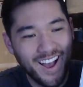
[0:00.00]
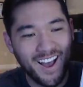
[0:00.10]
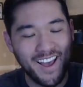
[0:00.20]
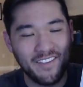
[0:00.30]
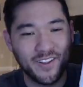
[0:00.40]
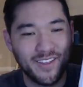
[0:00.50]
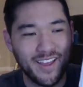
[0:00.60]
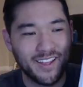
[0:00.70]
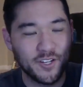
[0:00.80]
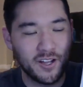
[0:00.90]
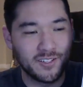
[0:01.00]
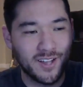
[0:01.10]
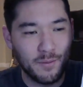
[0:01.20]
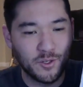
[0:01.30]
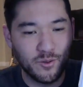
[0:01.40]
I have to thank John's
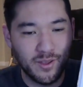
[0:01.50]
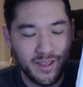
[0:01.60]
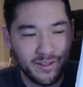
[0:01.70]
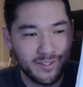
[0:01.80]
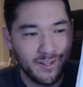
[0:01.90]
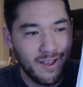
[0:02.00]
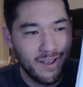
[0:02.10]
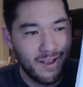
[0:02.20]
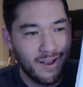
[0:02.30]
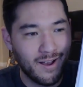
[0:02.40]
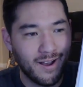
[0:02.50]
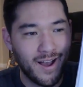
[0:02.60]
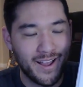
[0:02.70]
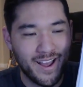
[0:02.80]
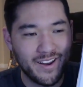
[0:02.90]
Comics with Kids.
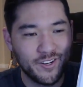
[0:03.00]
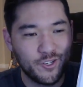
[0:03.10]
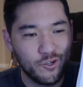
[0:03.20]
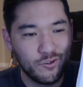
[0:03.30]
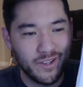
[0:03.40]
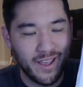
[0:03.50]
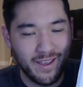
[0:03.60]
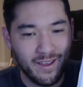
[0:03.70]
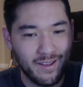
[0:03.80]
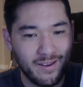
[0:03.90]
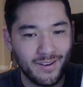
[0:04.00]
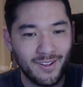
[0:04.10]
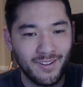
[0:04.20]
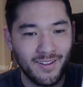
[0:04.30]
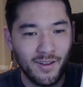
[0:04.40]
I got issues and
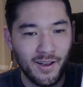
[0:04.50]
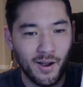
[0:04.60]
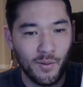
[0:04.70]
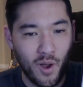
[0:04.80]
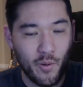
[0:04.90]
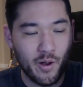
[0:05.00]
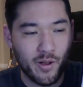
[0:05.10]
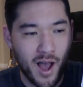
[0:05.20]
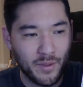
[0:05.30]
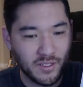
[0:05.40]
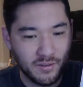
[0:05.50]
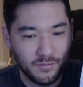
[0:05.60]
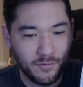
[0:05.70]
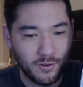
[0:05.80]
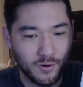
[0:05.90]
White Whale Comics
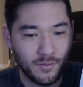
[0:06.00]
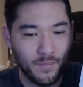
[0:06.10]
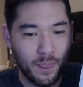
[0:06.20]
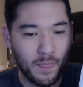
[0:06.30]
for